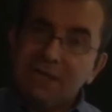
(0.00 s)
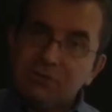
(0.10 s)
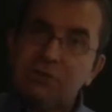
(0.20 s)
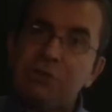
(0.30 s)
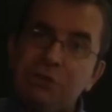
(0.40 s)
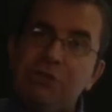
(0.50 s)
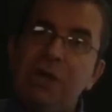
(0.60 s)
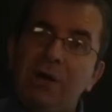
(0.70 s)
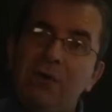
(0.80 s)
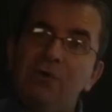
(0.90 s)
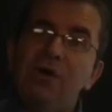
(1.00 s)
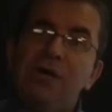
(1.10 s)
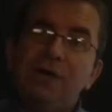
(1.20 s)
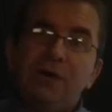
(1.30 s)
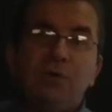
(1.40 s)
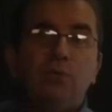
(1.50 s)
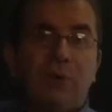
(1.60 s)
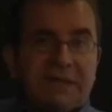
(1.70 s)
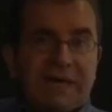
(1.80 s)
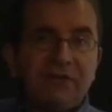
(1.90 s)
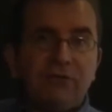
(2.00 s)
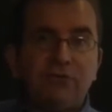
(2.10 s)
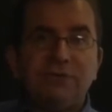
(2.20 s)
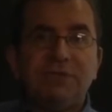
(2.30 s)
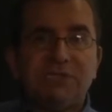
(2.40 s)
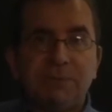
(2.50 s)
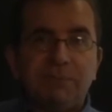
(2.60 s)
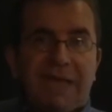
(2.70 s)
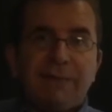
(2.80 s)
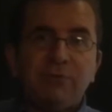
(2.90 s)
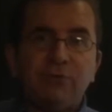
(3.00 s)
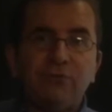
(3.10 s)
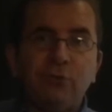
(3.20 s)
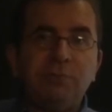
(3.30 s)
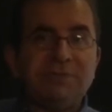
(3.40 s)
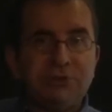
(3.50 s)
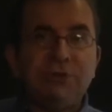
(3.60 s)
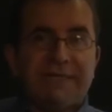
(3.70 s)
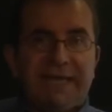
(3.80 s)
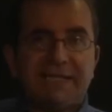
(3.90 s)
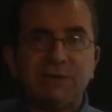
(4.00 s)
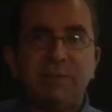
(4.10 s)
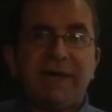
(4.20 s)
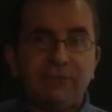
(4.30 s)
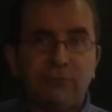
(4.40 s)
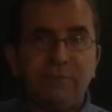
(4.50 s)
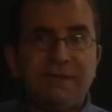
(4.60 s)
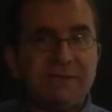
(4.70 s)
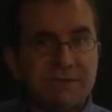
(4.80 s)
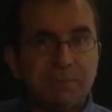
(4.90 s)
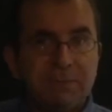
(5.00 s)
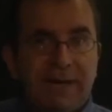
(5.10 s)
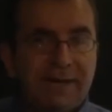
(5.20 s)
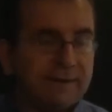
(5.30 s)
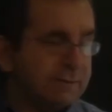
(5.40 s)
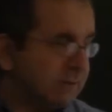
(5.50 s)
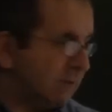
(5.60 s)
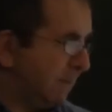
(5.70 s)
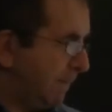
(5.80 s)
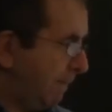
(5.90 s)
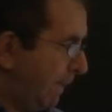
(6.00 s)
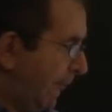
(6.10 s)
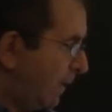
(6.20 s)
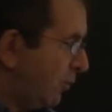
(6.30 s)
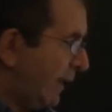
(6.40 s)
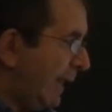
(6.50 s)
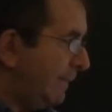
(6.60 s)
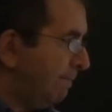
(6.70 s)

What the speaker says: So you know what kind of supply performance you can expect from these suppliers. Okay?